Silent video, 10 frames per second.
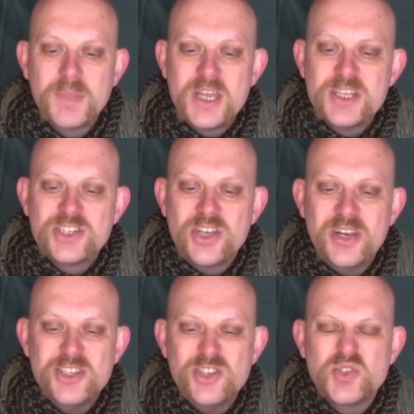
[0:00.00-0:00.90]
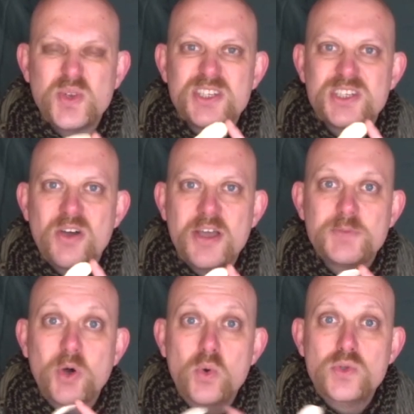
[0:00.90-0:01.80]
certainly due to its size,
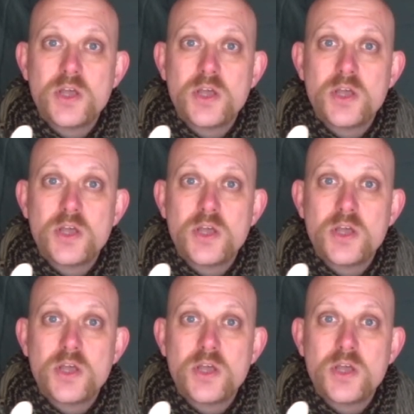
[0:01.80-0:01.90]
but also